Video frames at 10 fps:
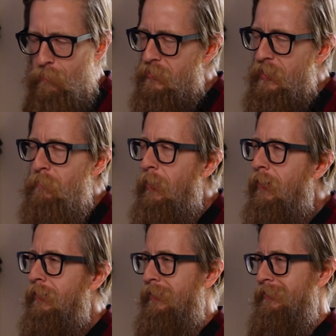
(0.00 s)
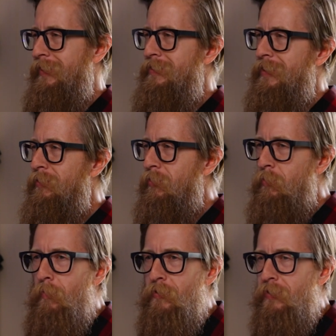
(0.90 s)
Denmark, they say they're the
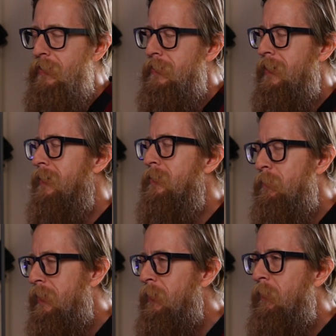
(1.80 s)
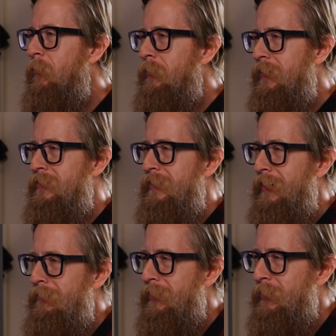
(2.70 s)
most content people because they
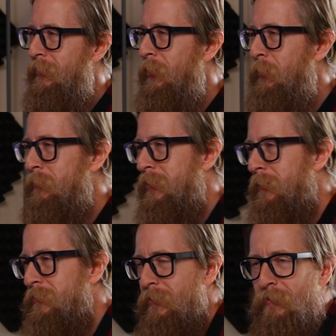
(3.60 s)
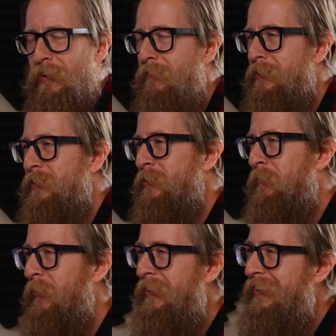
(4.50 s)
never get their hopes up, so they're never
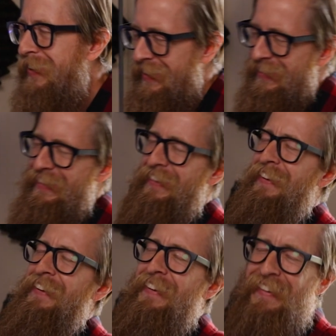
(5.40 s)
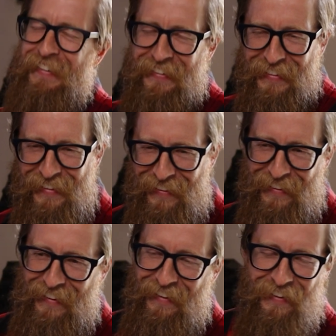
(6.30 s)
disappointed.
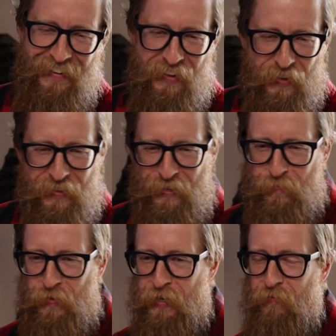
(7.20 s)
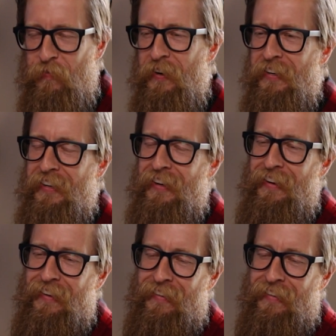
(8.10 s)
And I thought that was pretty funny.